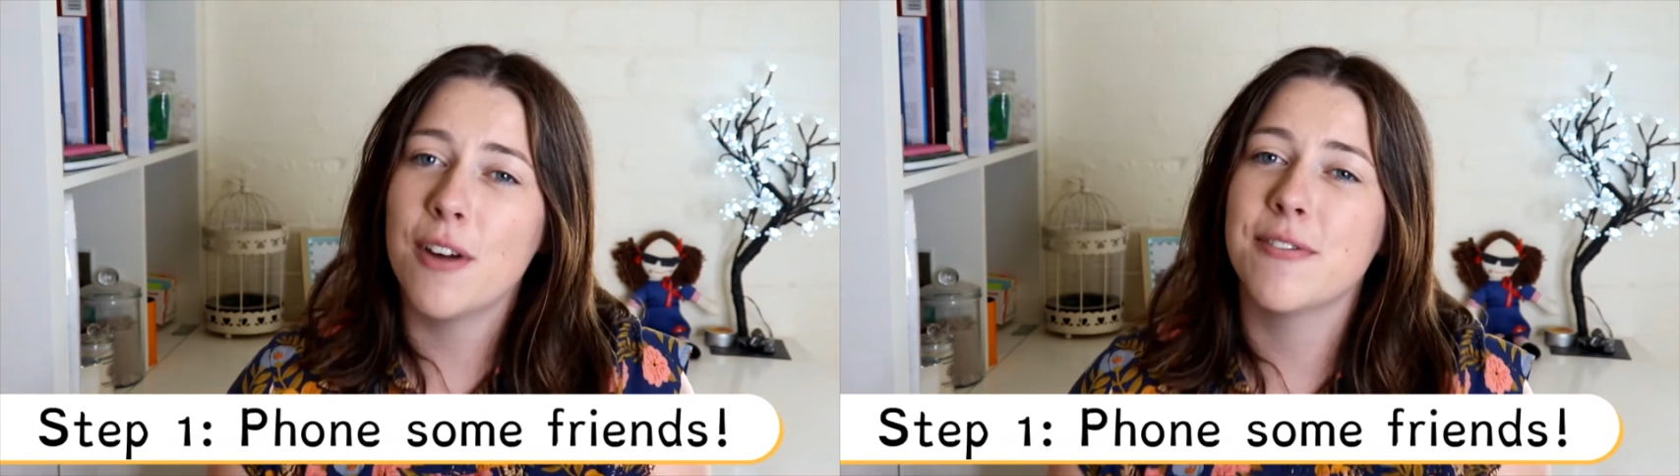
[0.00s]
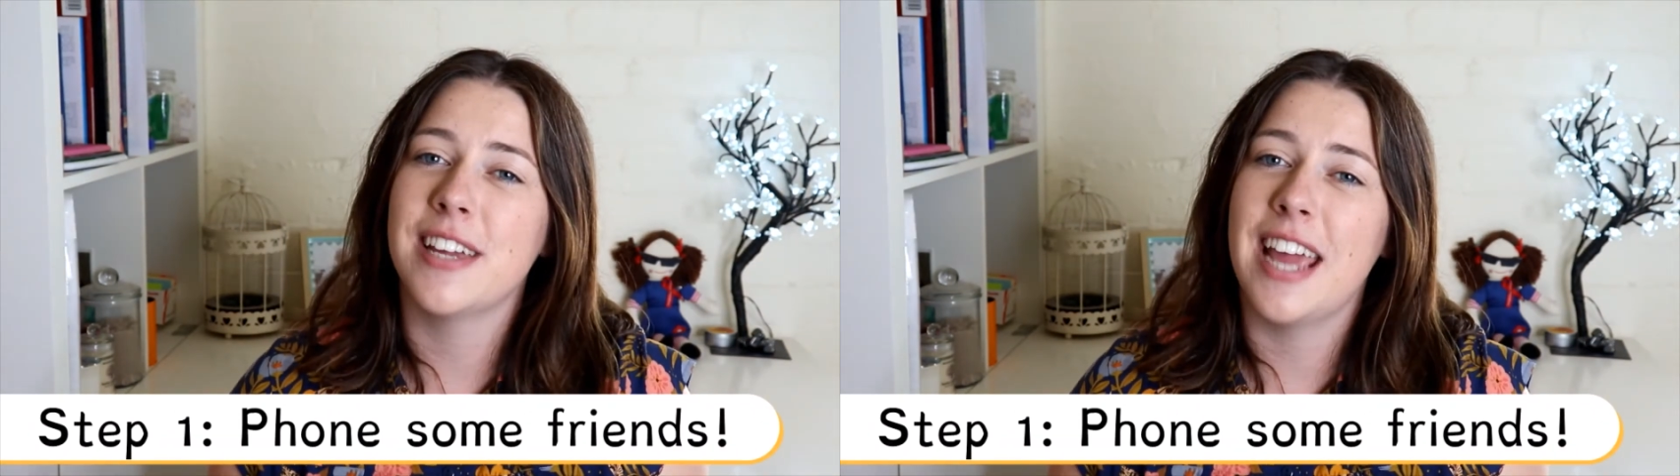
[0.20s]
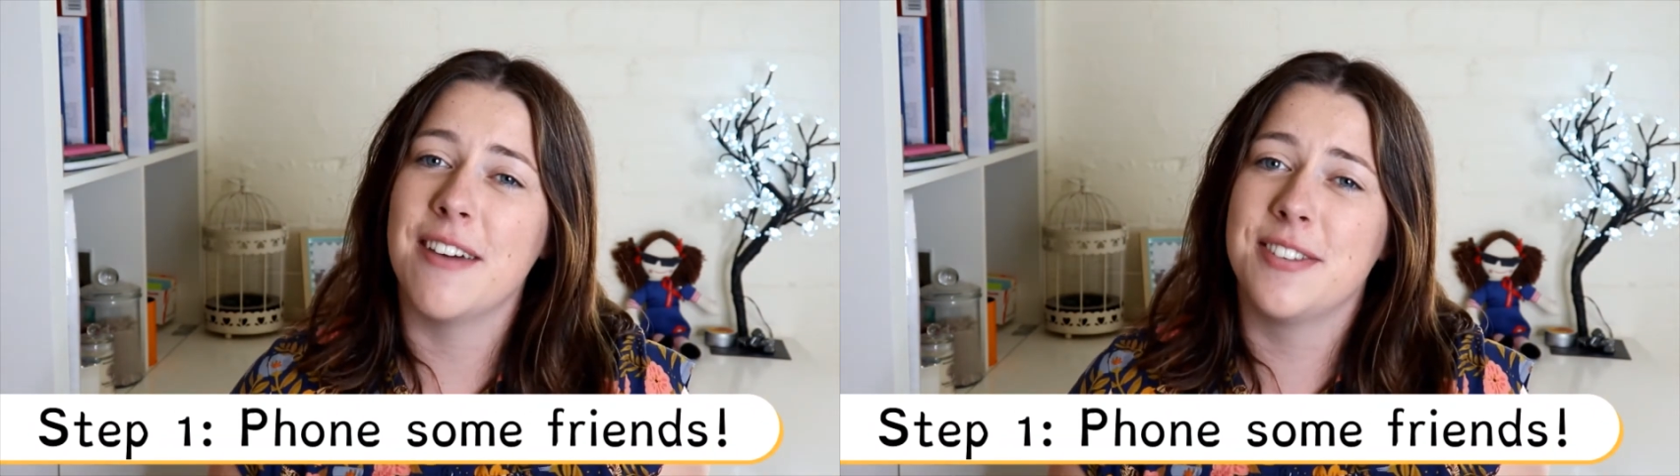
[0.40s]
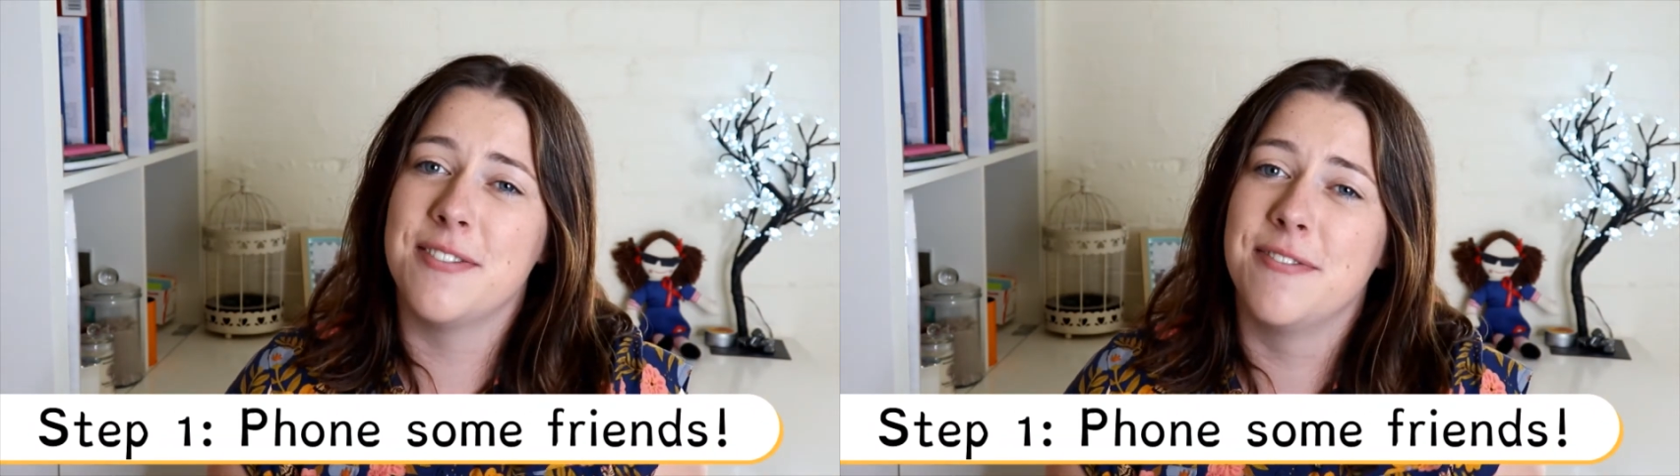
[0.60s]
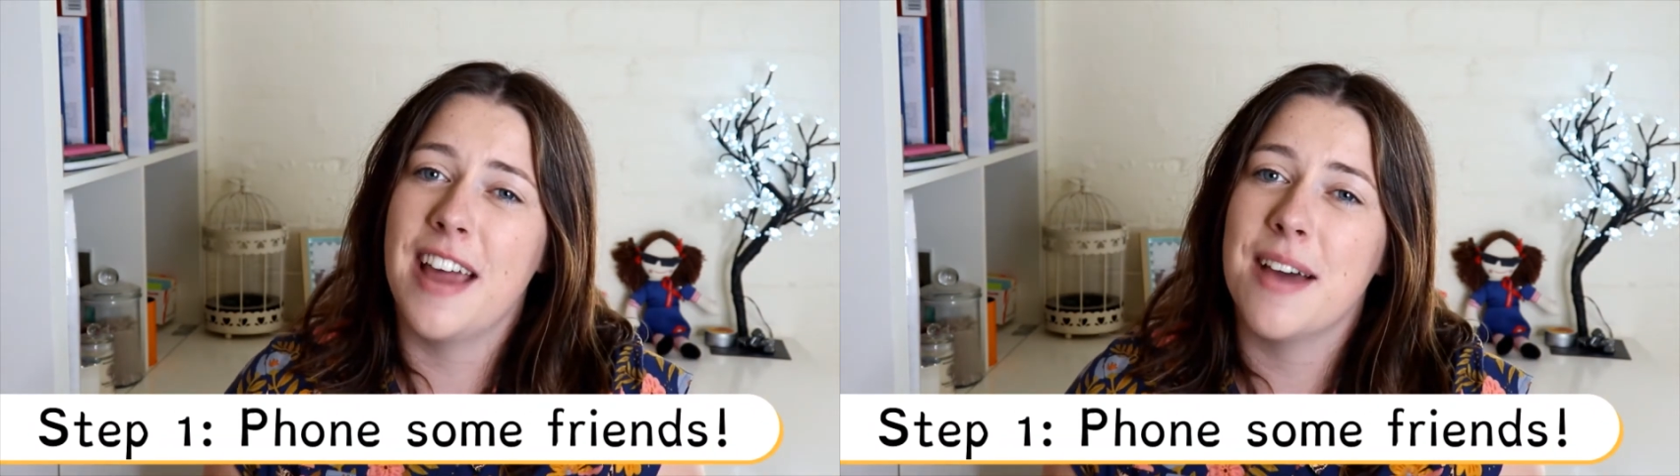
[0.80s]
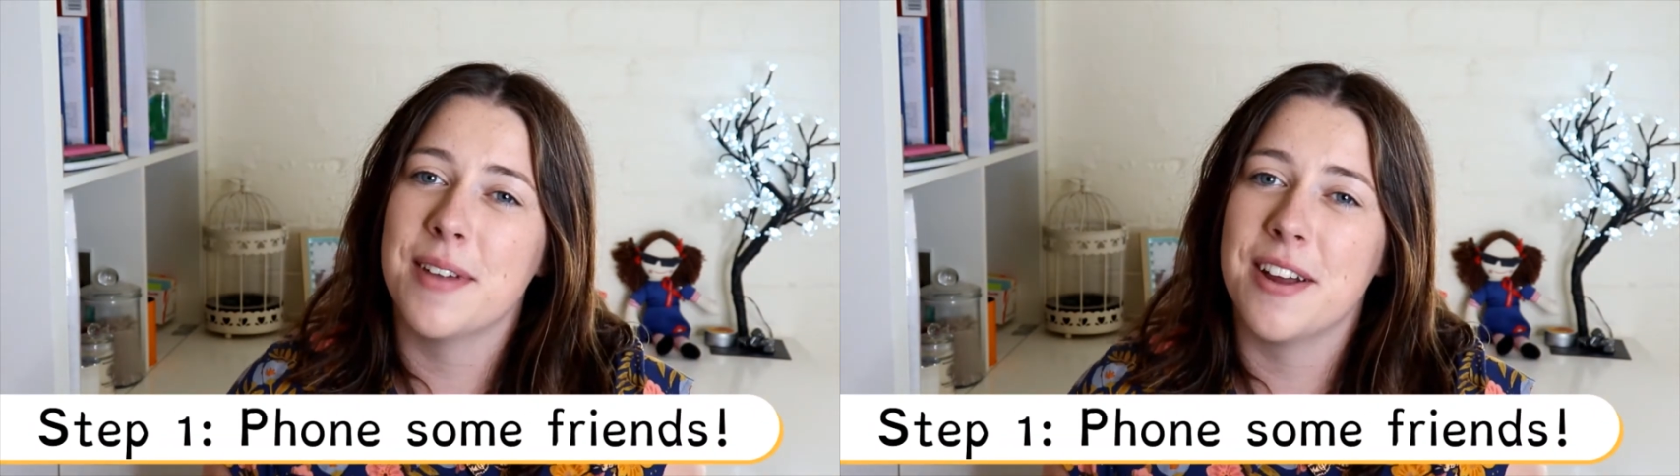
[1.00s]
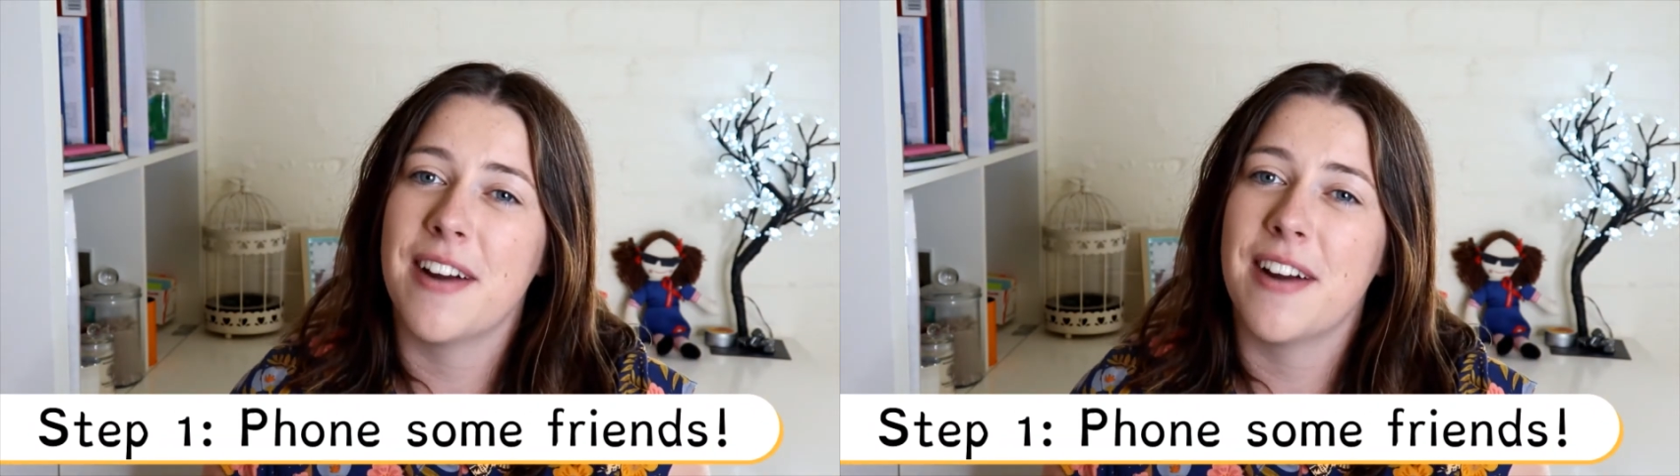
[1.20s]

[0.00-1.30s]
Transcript: hopefully you have some family